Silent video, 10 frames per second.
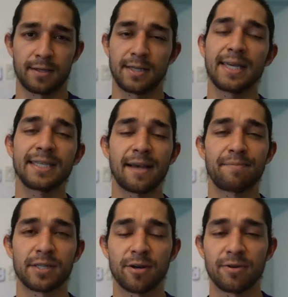Today's
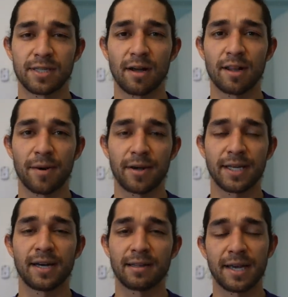episode is all about a
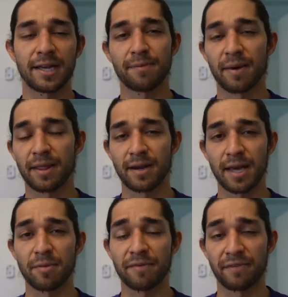young lady by the
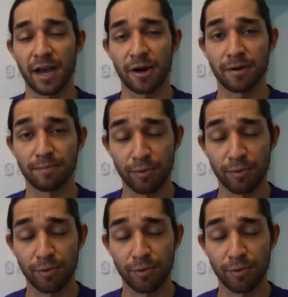name of Karen